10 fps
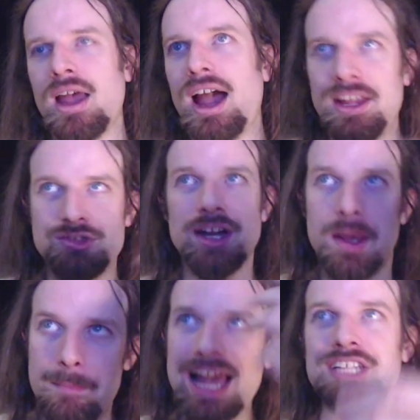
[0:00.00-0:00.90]
I try to
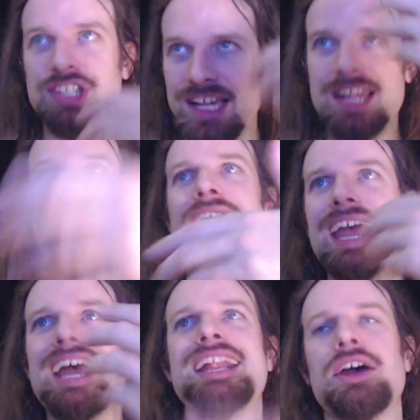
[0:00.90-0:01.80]
imagine it in my
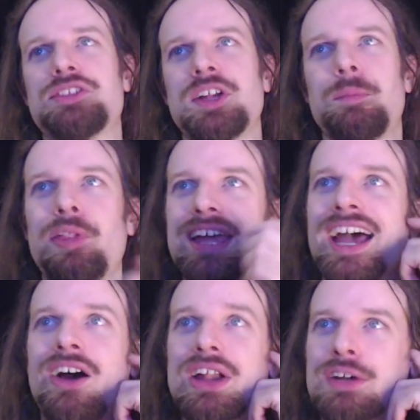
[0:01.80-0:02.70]
head how it's going to play
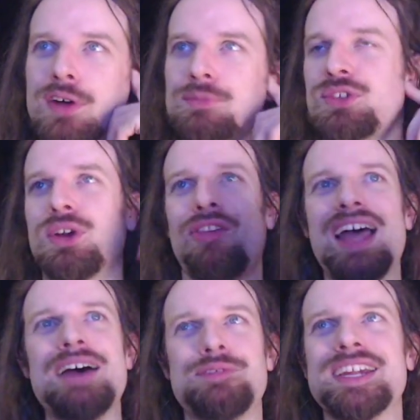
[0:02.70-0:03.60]
out. And if I'm sort of
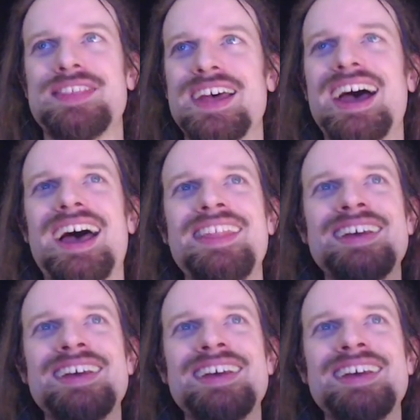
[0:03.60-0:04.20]
laughing at that,